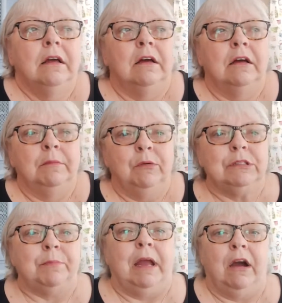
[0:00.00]
Um, it
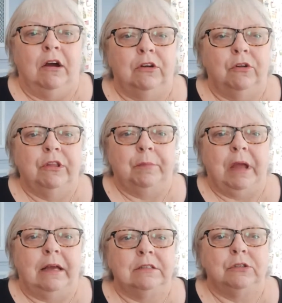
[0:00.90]
was my uncle that
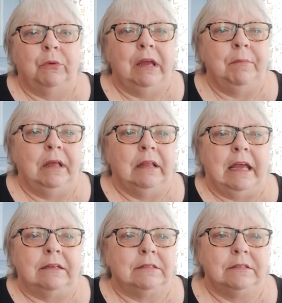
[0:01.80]
passed away, my
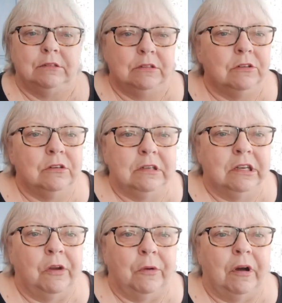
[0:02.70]
last, you
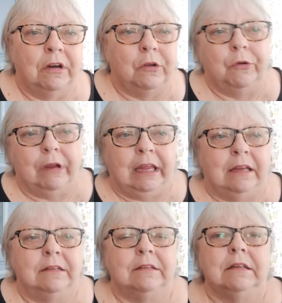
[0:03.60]
know, uncle or
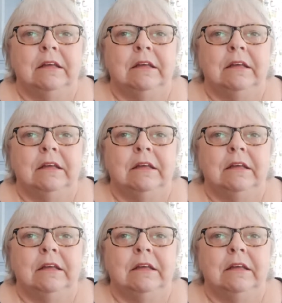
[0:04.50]
aunt,